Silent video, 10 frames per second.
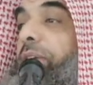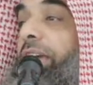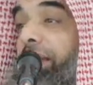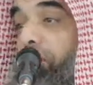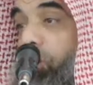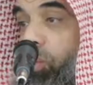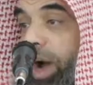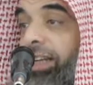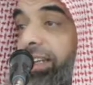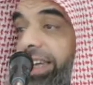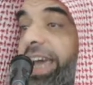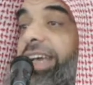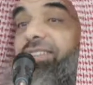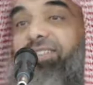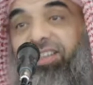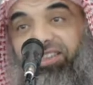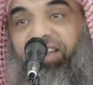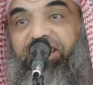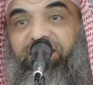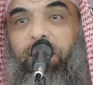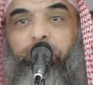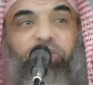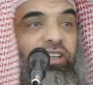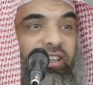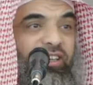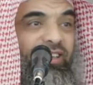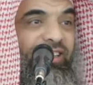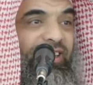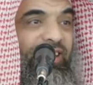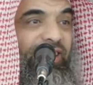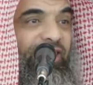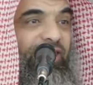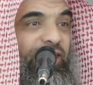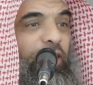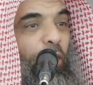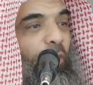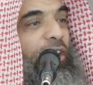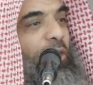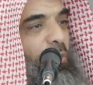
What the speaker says: In one case, it's an exception. The only